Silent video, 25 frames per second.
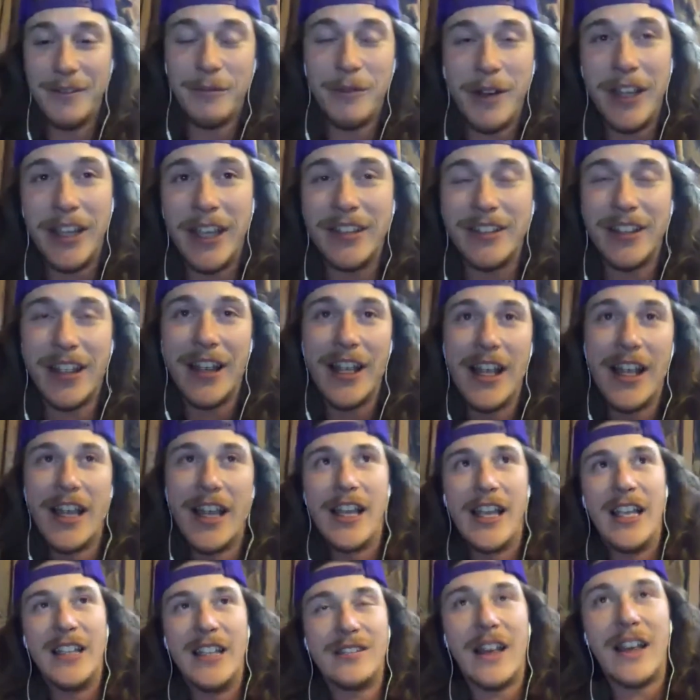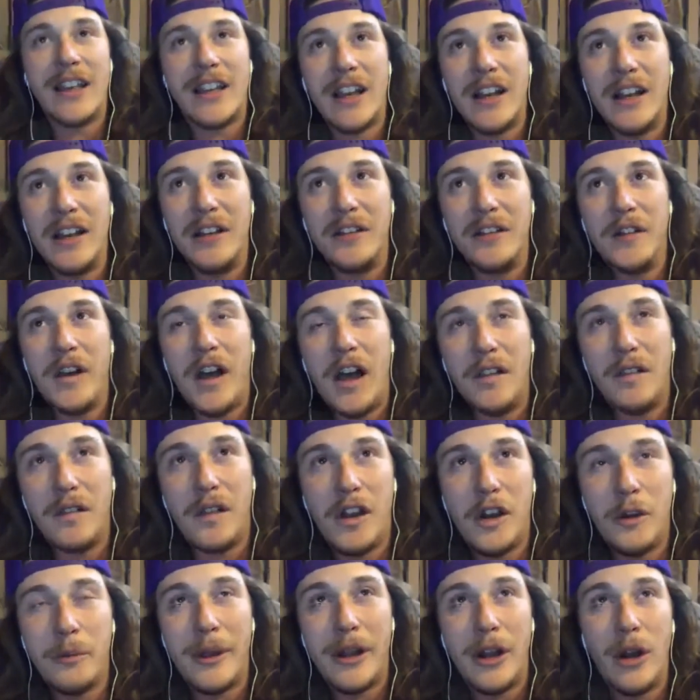Well, he's like a
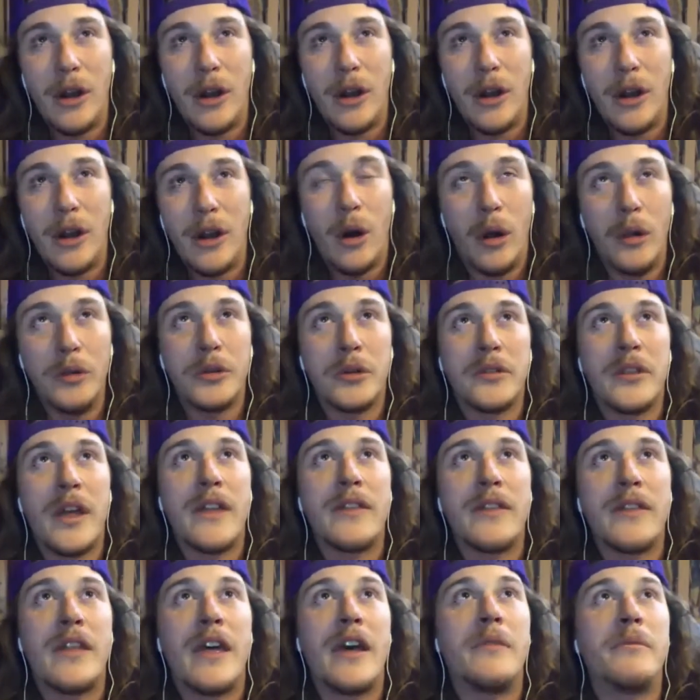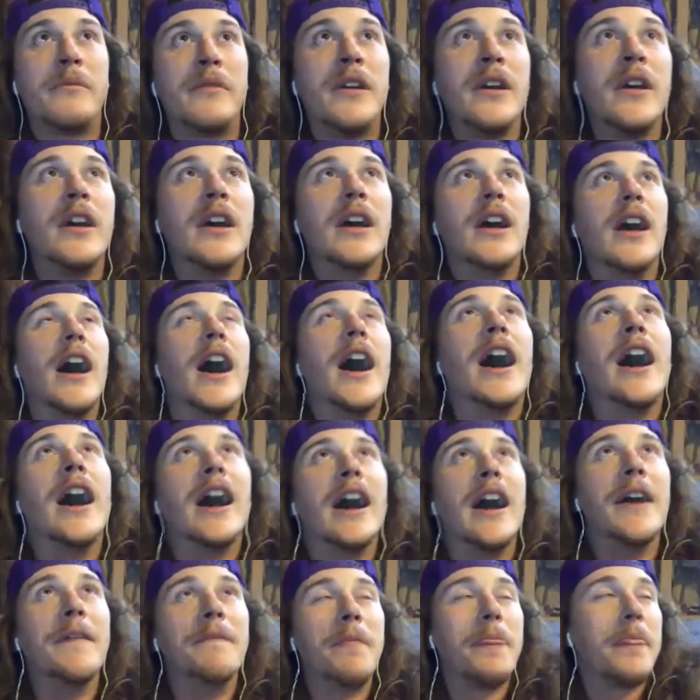little bit older than them.
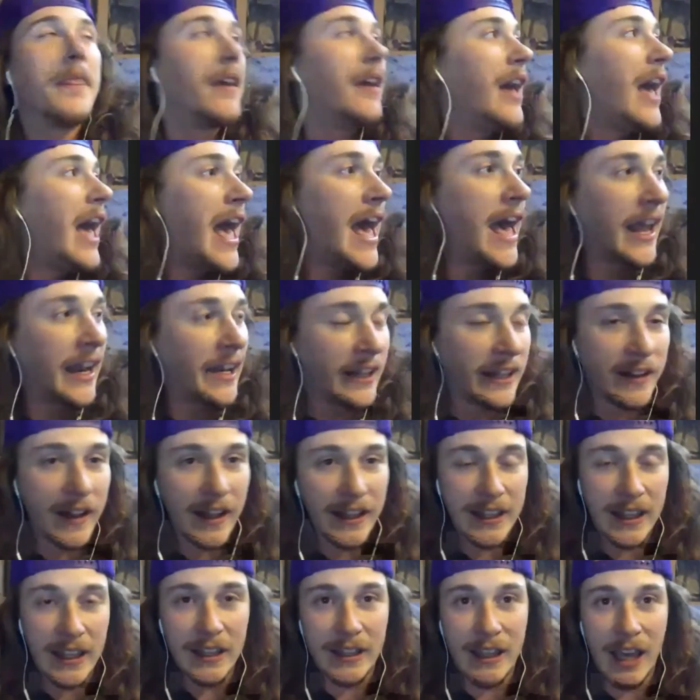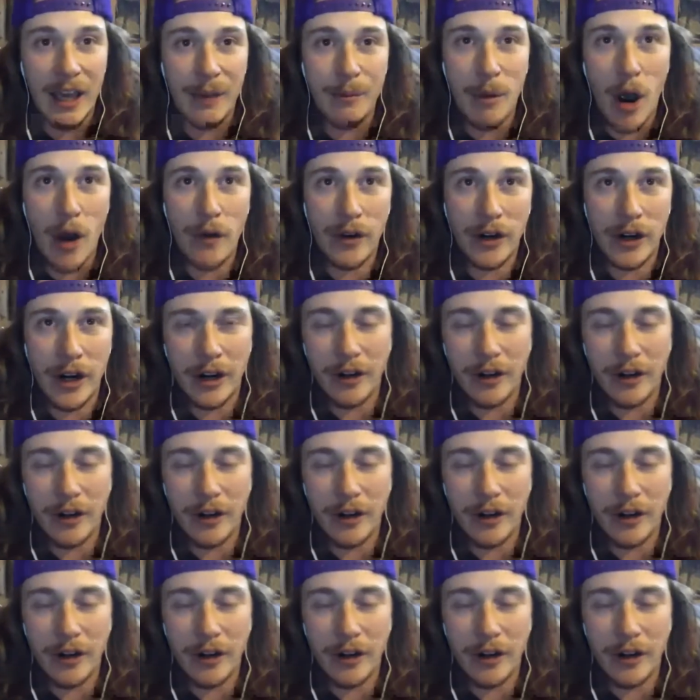And he came over.